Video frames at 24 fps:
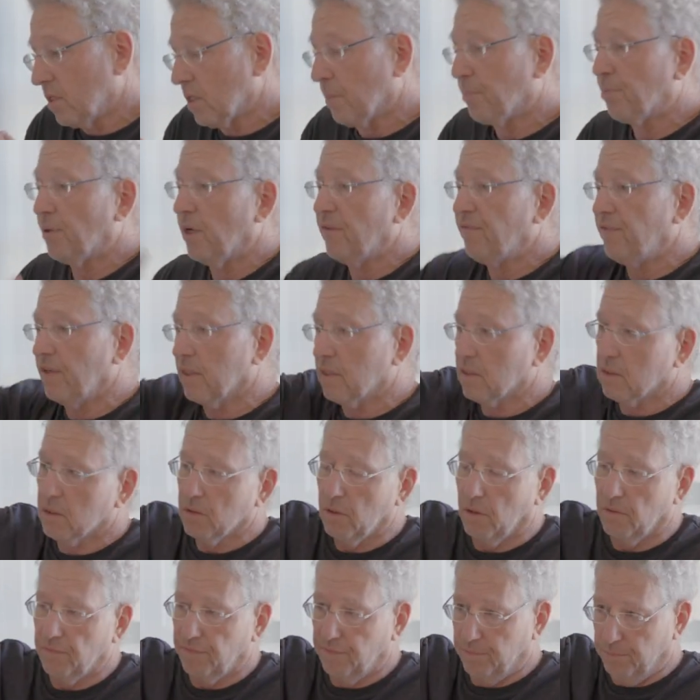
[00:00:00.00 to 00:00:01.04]
is a prefix
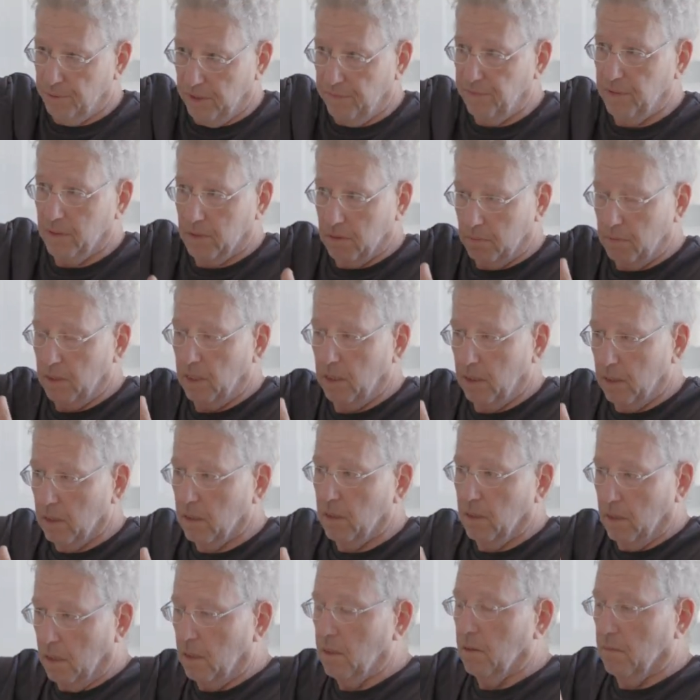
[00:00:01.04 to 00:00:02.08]
of prefix,
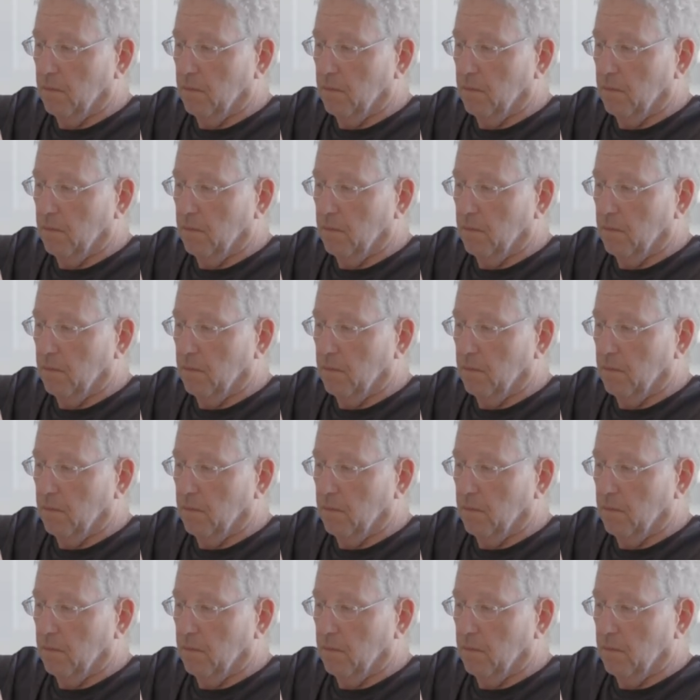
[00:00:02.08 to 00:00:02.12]
meaning,